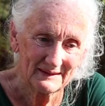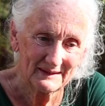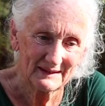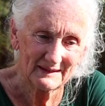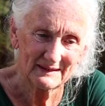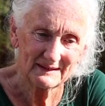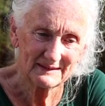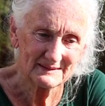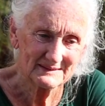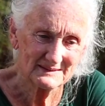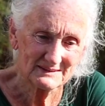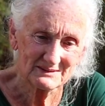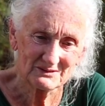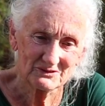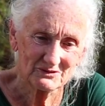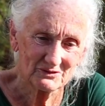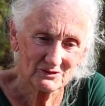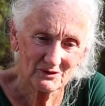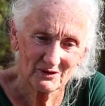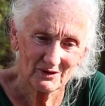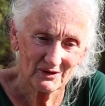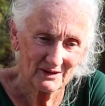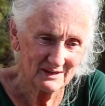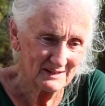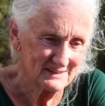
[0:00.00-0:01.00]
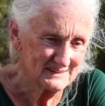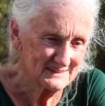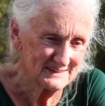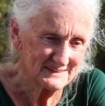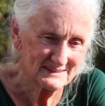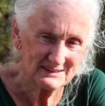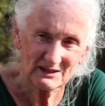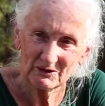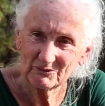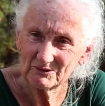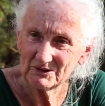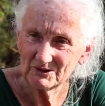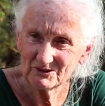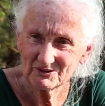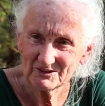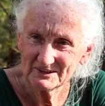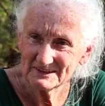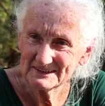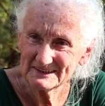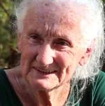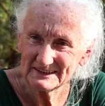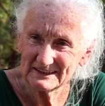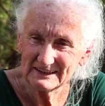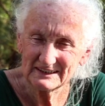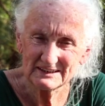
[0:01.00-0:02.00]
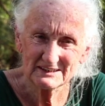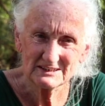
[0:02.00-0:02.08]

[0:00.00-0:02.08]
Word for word: And it's so interesting.